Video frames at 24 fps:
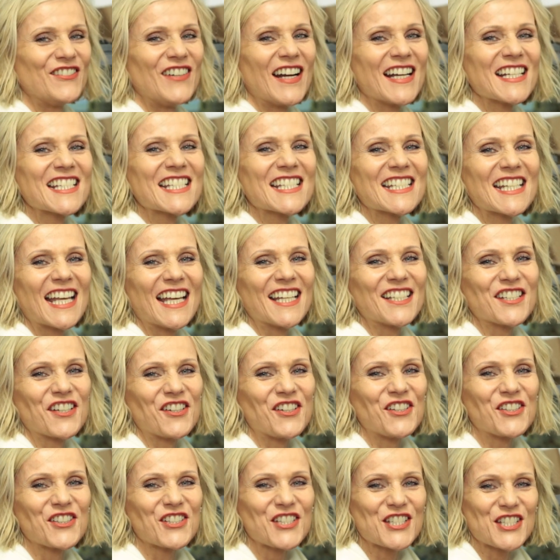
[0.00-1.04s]
Raystede
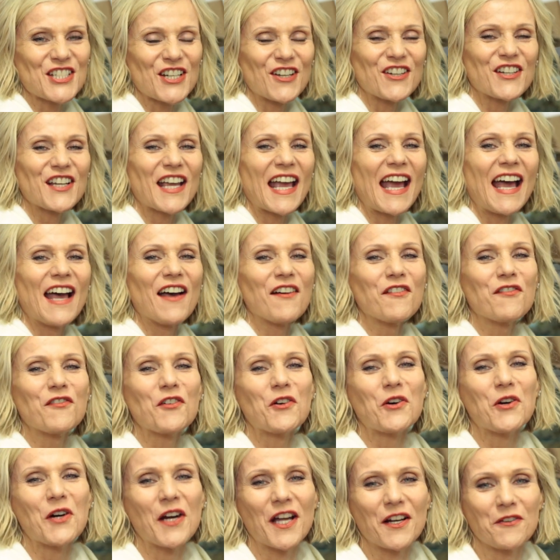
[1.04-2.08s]
also care
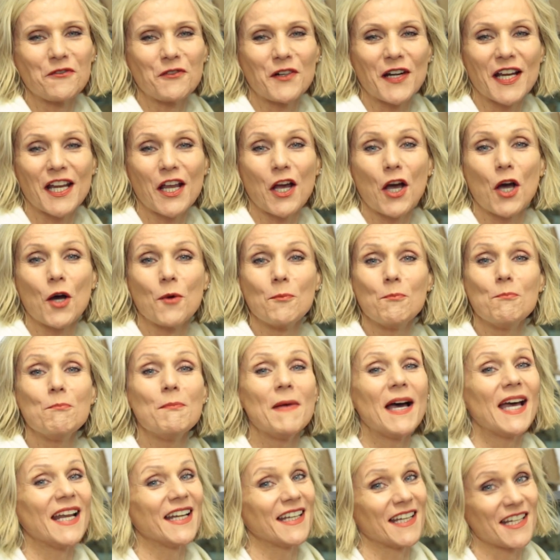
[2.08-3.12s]
for and rehome
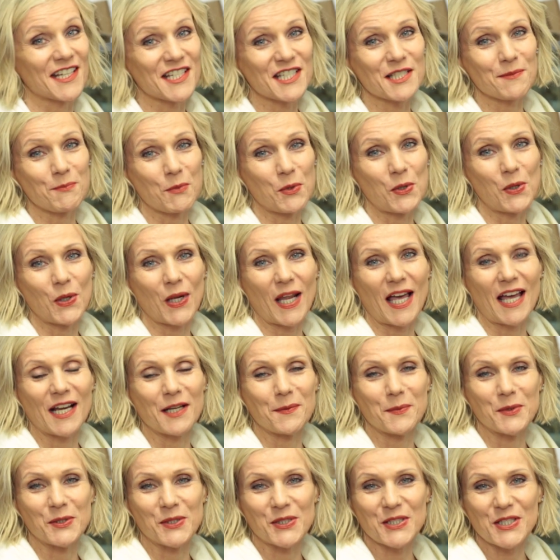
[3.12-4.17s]
many small
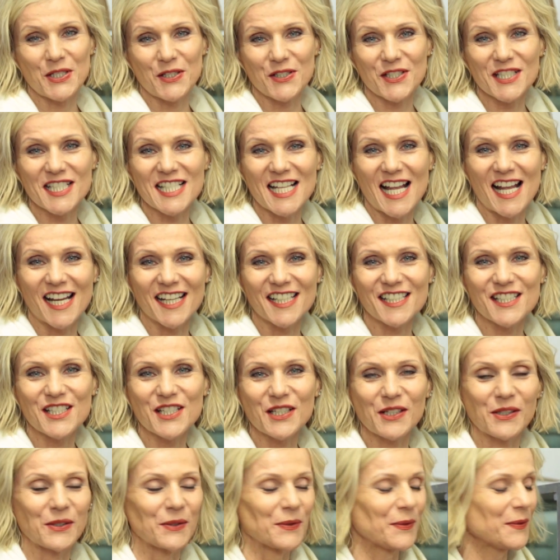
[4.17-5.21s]
animals on site
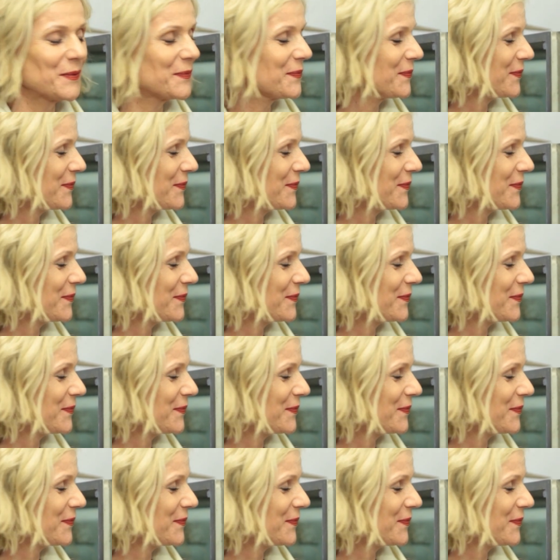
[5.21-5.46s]
too.